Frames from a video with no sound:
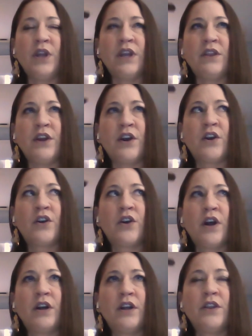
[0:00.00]

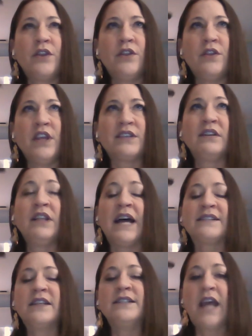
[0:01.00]
There is
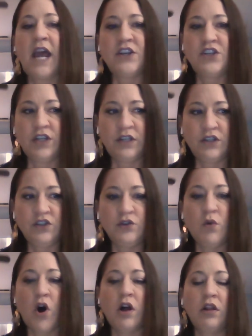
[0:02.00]
less attention
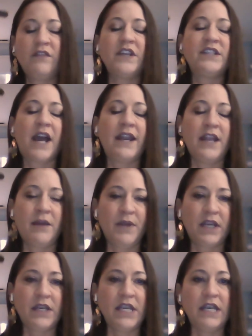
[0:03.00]
to all of the
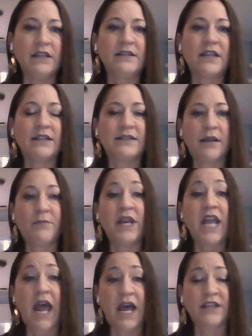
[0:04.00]
dynamic needs that
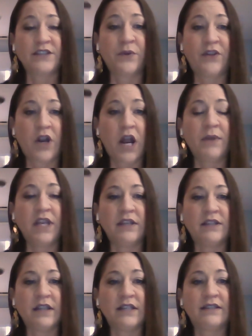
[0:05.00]
somebody has when they're coming
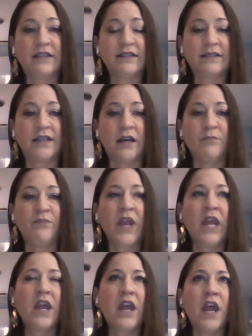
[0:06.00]
into the system.
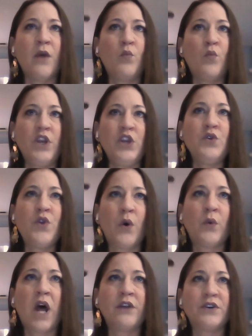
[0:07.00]
And when you
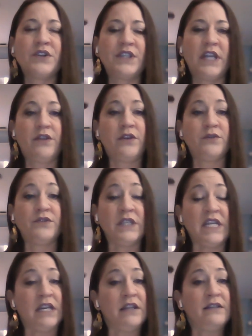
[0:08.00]
don't understand those
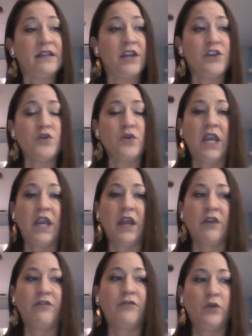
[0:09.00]
needs and you
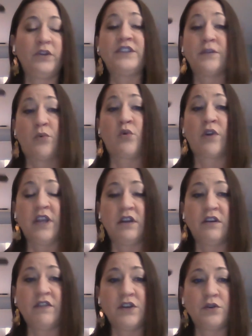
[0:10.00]
can't fully support the
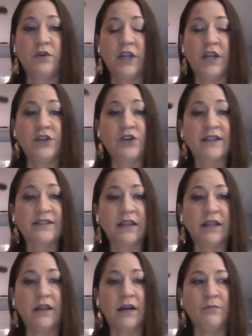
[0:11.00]
individual in
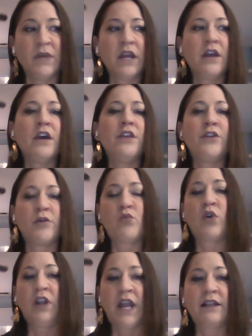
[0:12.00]
addressing them, they're
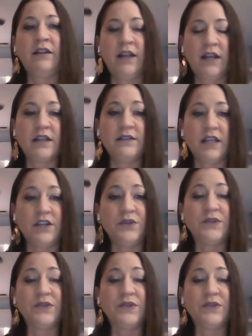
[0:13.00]
more likely to continue